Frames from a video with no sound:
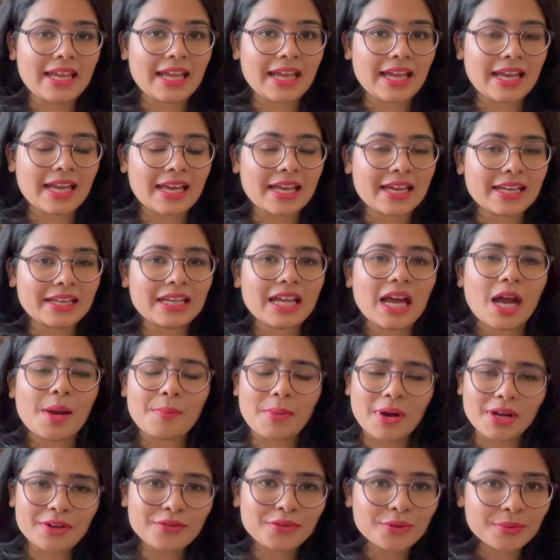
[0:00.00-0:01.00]
And
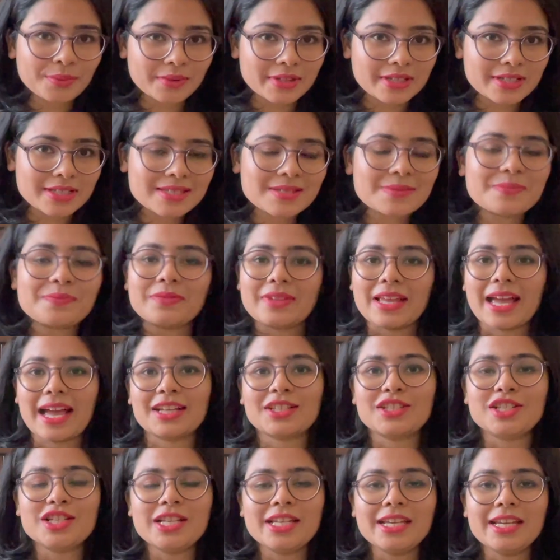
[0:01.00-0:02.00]
apart from this,
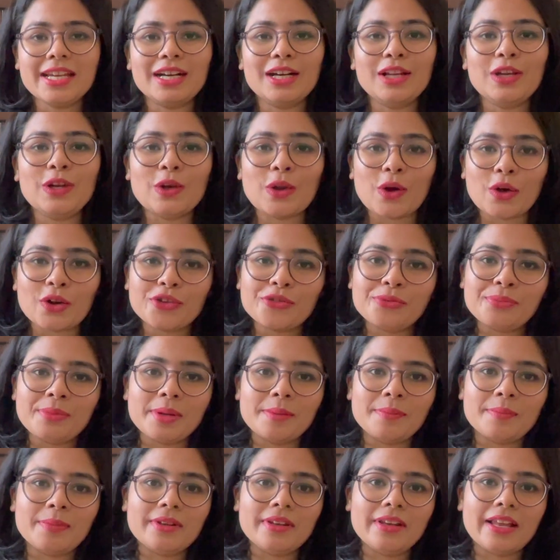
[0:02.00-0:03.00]
actually a lot of
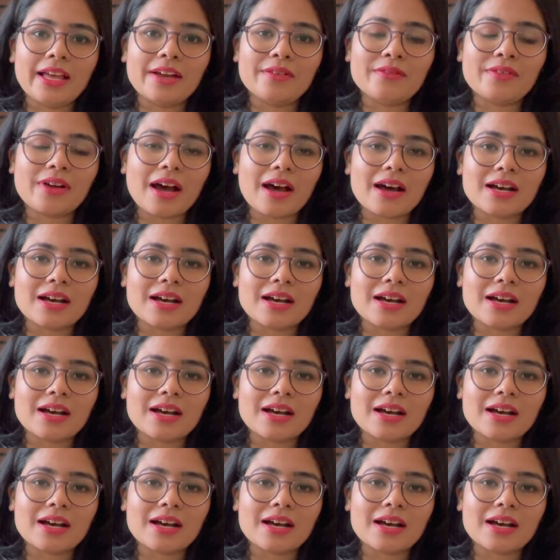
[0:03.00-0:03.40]
people have